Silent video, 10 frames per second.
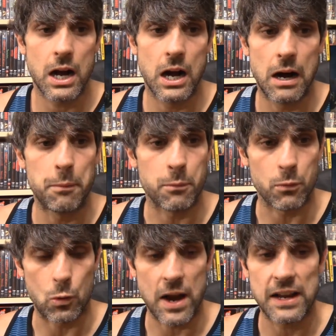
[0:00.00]
Um,
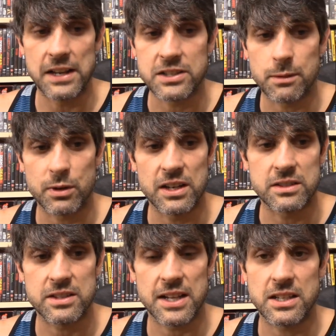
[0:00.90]
Ray ends up getting
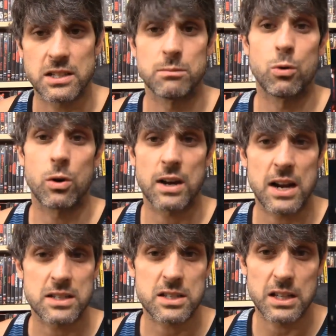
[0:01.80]
sent to the morgue
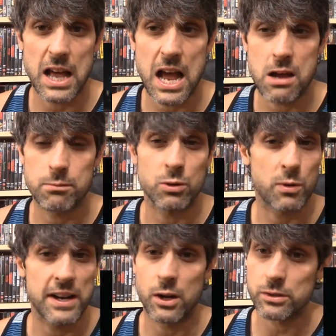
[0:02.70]
on a slab, but
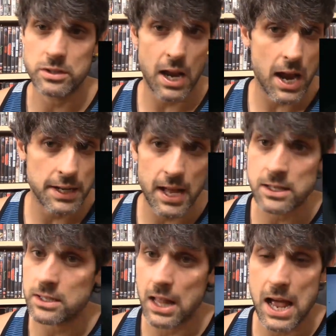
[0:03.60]
Ray don't stay on
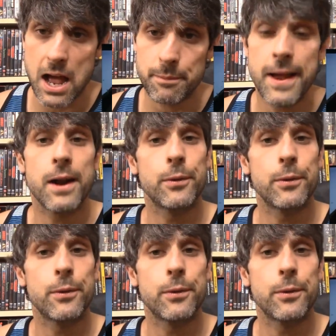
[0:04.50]
that slab.